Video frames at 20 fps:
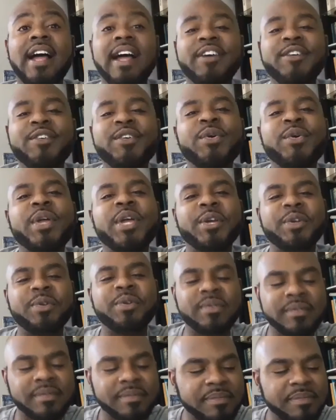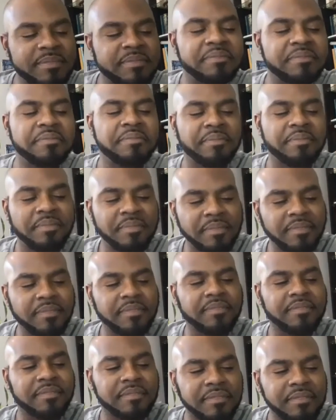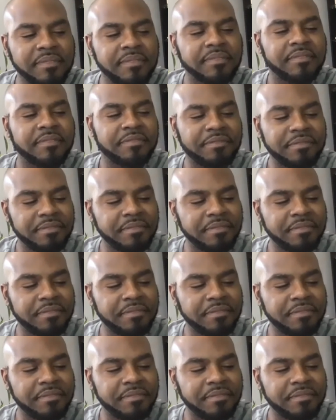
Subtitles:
love every day at the end of the